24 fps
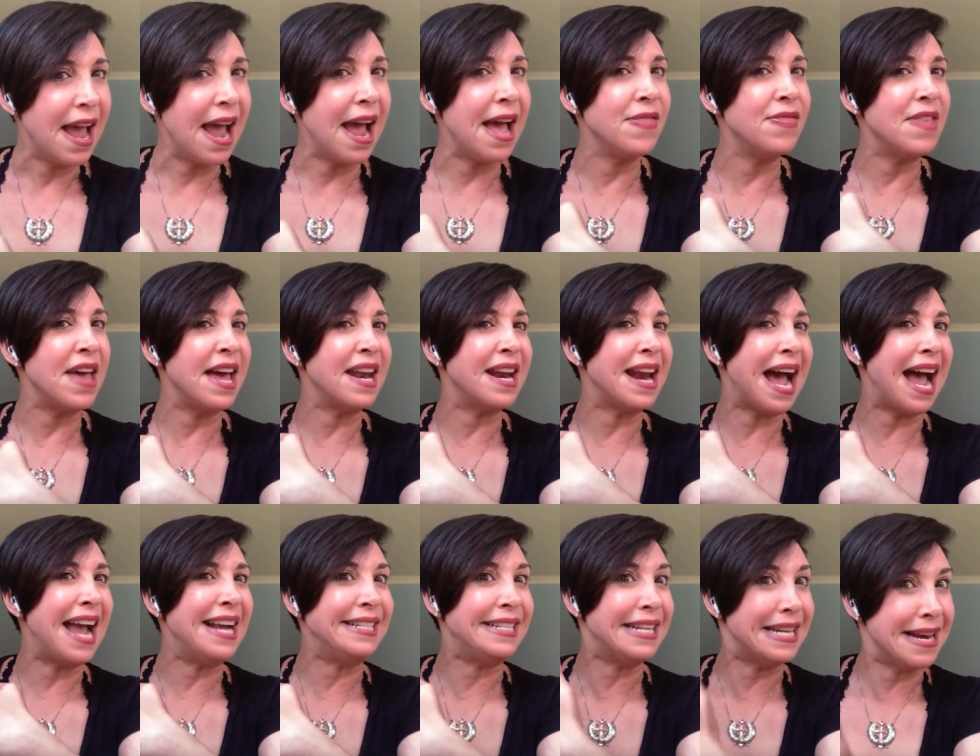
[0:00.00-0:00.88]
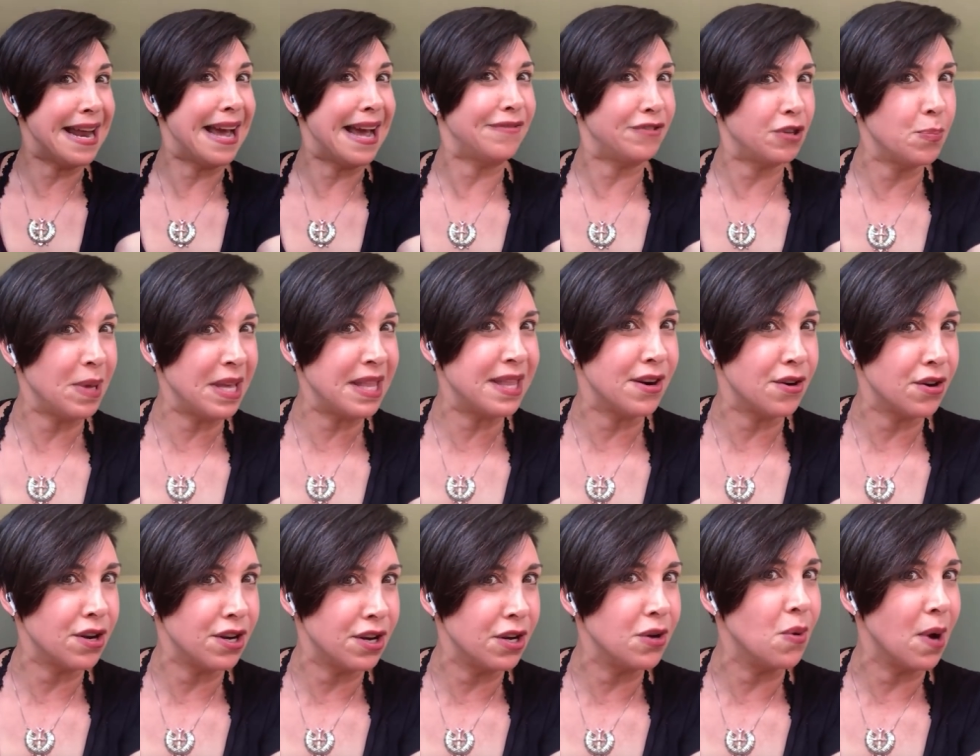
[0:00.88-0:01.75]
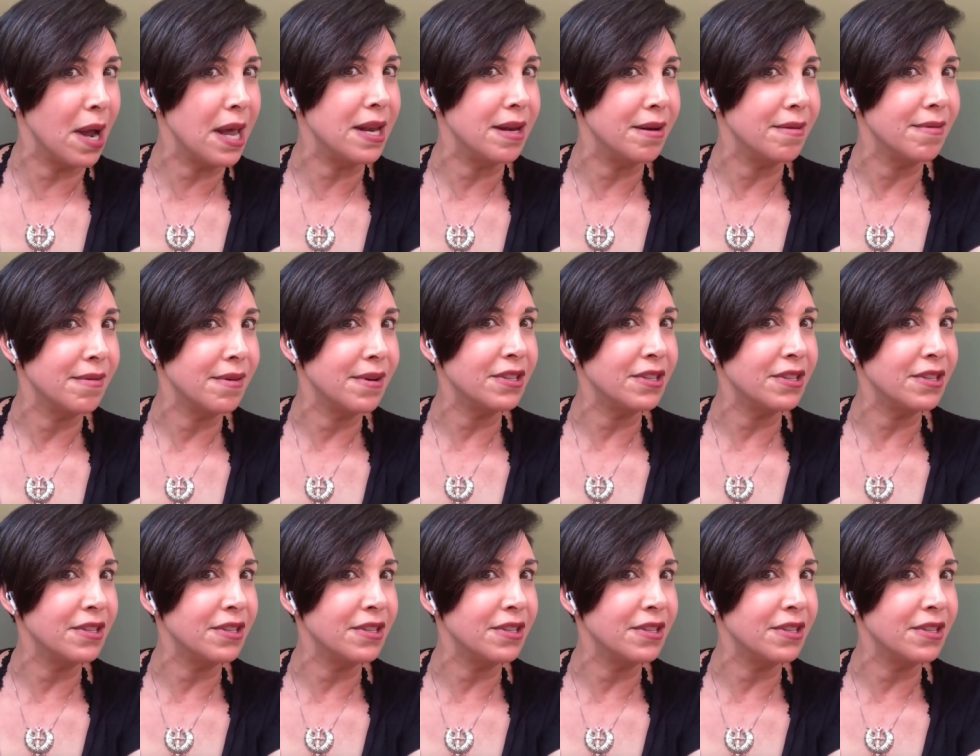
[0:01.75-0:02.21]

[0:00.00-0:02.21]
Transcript: And then I didn't have to be there to do it.